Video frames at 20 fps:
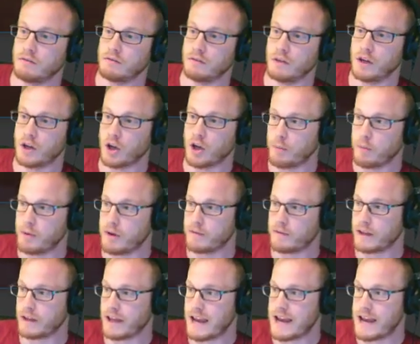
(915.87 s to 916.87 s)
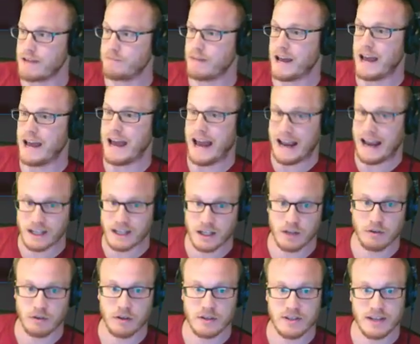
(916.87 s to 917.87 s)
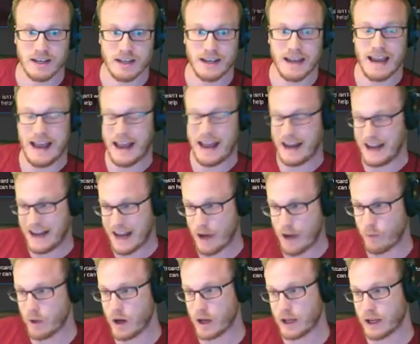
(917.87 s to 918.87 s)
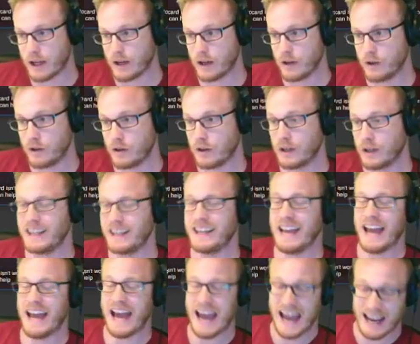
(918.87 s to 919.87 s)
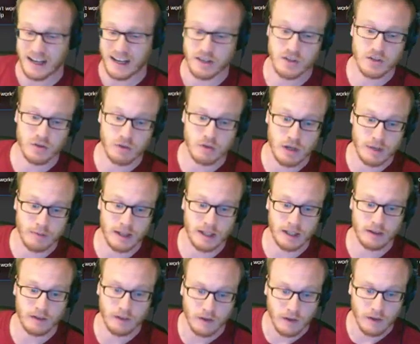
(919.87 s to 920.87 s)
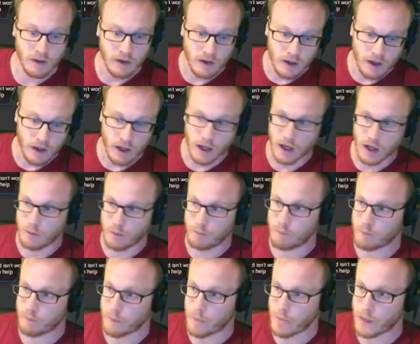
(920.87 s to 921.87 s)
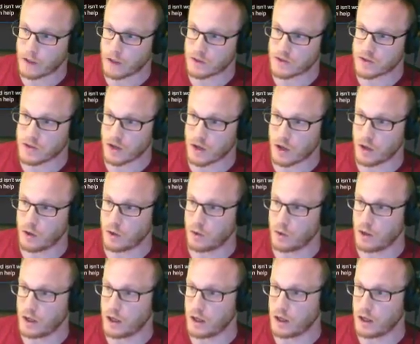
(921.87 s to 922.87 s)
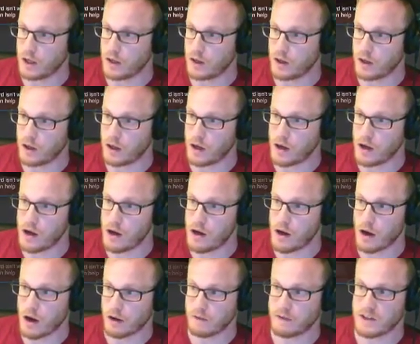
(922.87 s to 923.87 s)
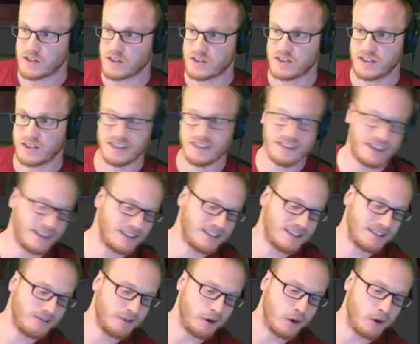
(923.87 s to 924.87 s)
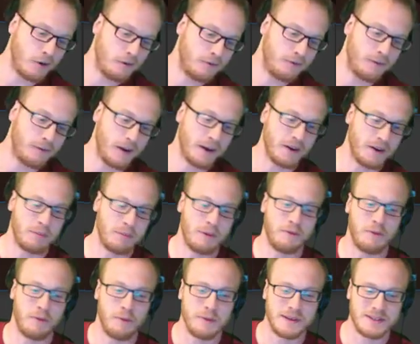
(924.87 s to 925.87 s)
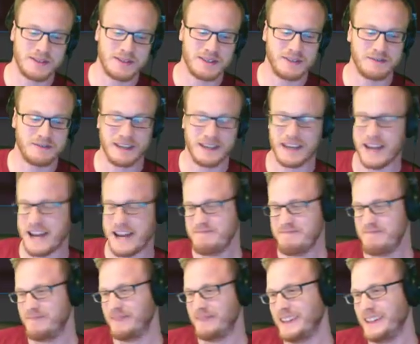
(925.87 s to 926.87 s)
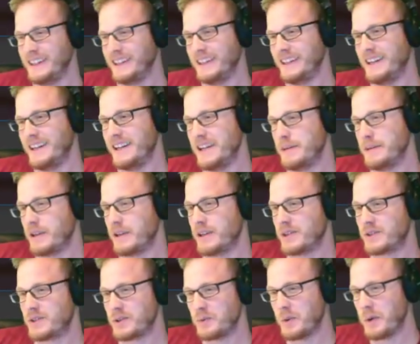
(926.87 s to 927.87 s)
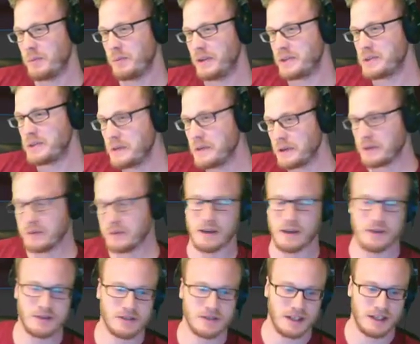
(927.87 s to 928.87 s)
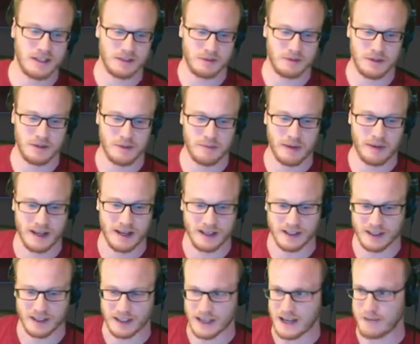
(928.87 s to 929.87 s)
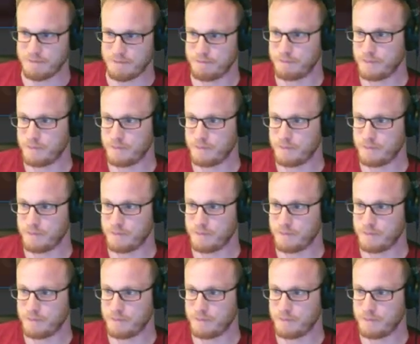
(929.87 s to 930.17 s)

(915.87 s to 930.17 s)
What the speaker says: a copy of the game and Unity and networking locally and streaming. So none of this is indicative of final performance of the game because you won't be doing all those things when you're playing the game.